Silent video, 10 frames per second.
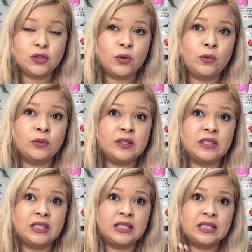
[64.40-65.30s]
So
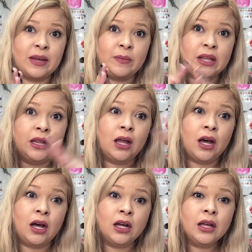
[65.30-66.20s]
sentences can be
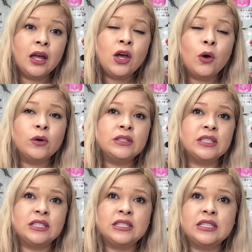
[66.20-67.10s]
long or
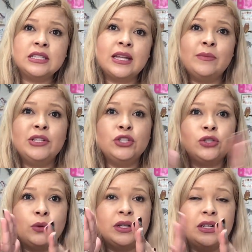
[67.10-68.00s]
sentences can be
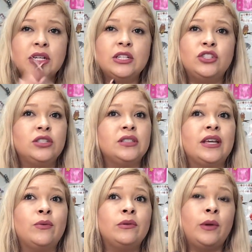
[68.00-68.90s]
short. Just
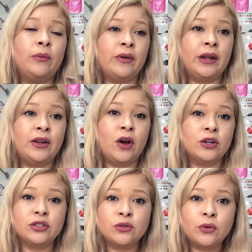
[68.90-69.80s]
like when we read our
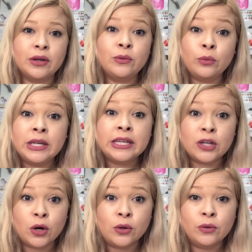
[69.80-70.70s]
story, We
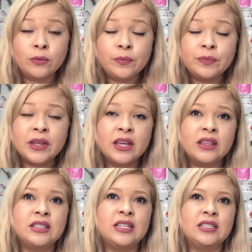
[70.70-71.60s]
Go, the
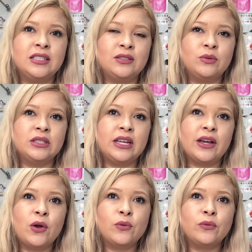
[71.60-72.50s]
sentence was like,
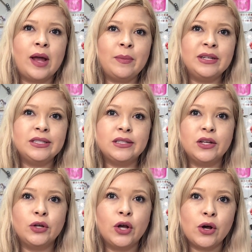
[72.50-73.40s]
rabbits
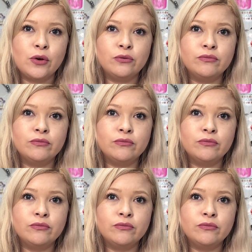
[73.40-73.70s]
go.